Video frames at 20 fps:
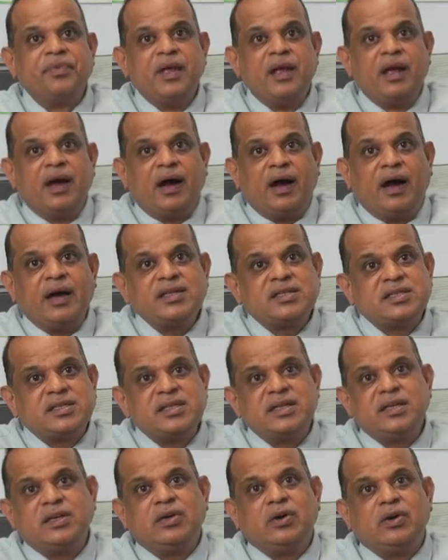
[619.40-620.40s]
I see
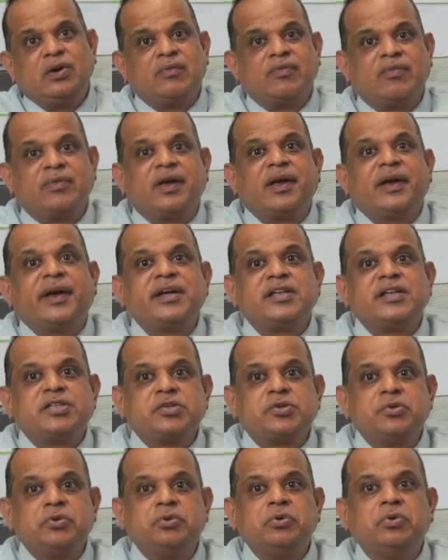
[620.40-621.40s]
a lot of kids who
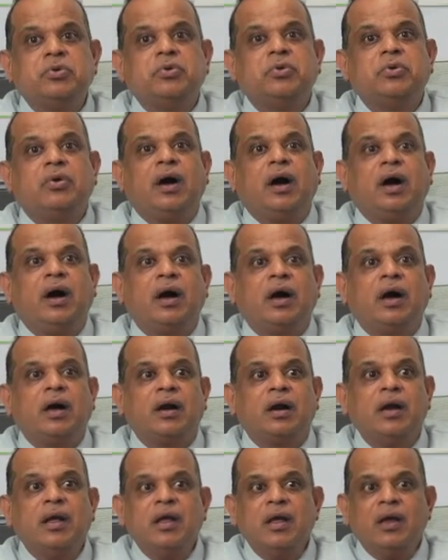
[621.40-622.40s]

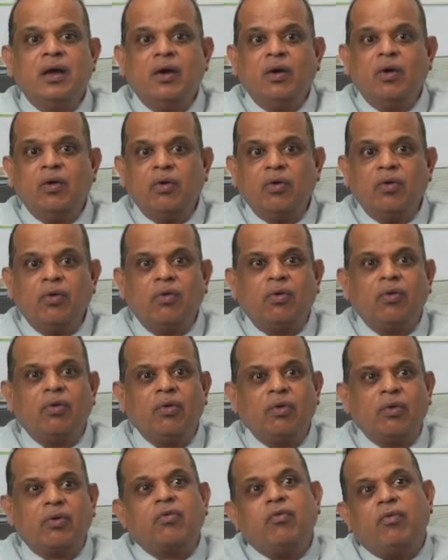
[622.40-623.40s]
look
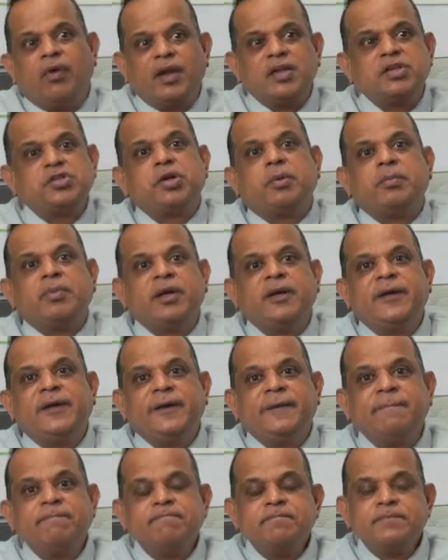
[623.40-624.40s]
very chubby,
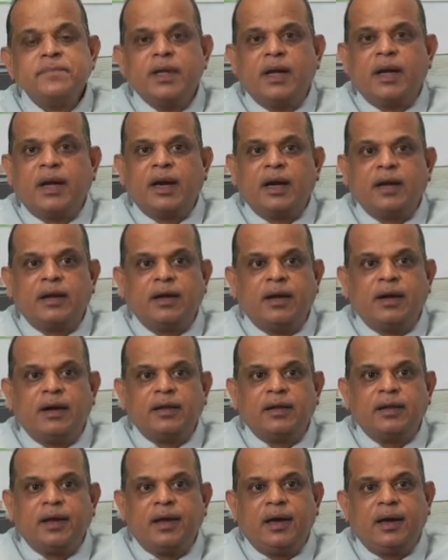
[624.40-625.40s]
and they
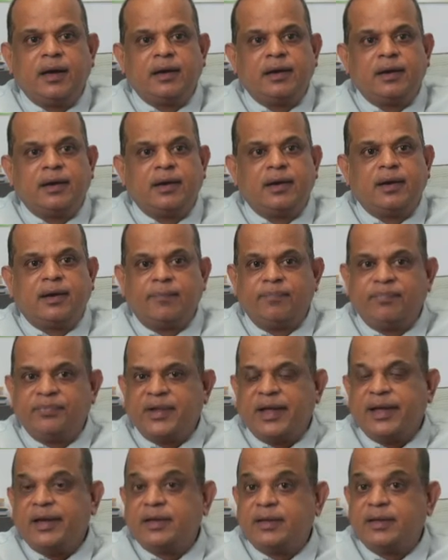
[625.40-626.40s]
are like
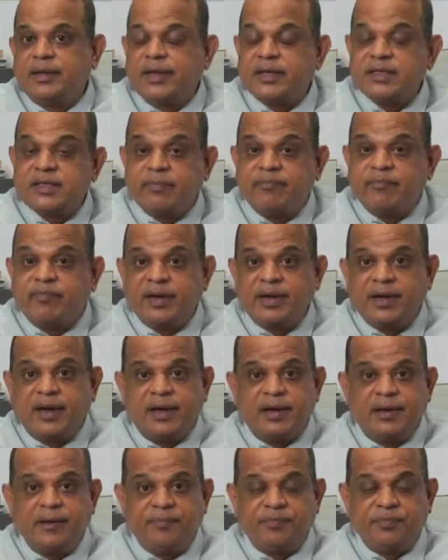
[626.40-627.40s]
they're so fertile
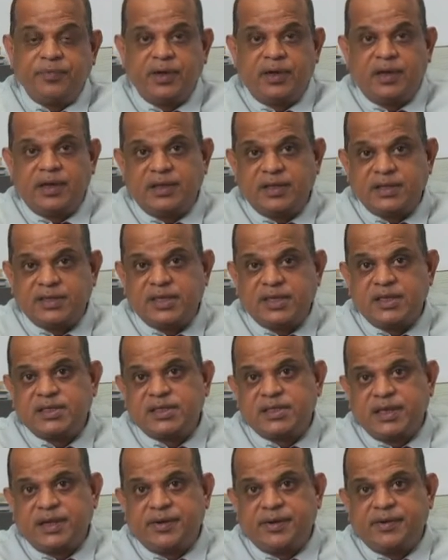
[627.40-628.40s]
in the sense
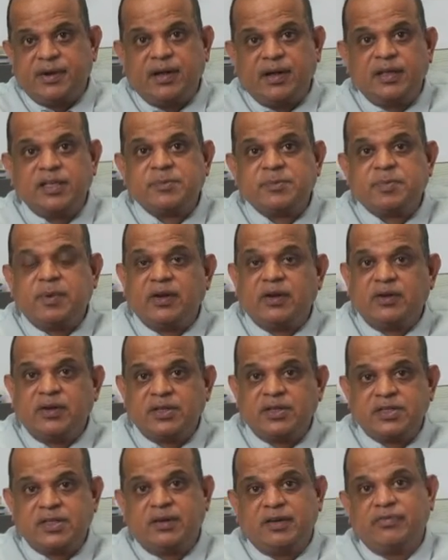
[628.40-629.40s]
they're this particular
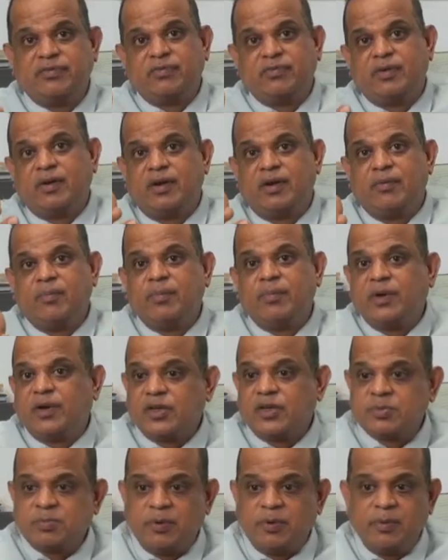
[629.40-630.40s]
stuff because
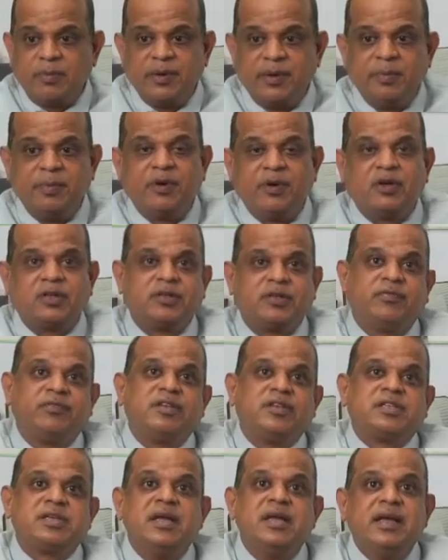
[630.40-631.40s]
probably because of this
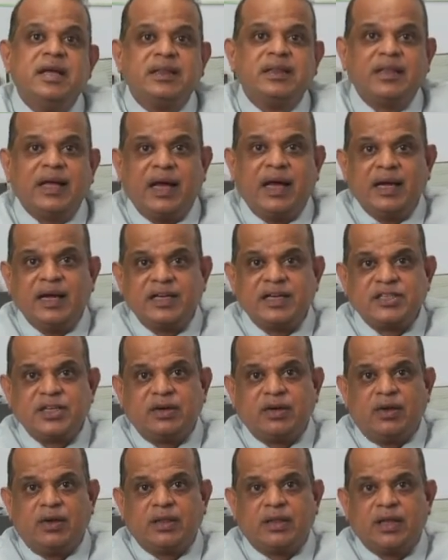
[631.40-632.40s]
phthalates and all
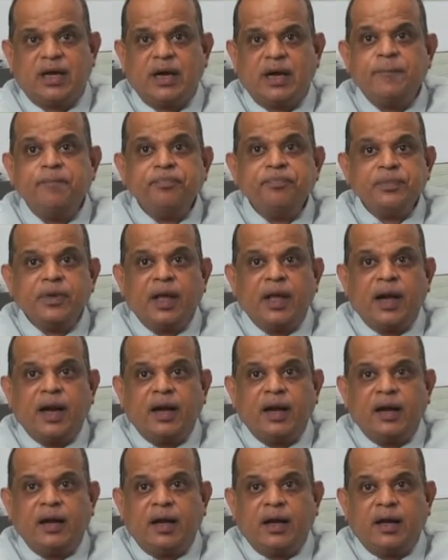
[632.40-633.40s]
that. And
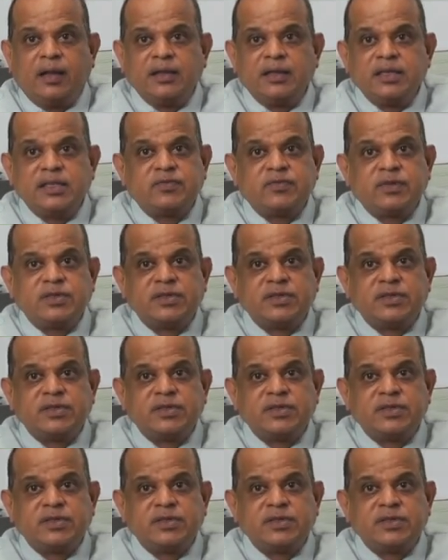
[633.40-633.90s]
this was the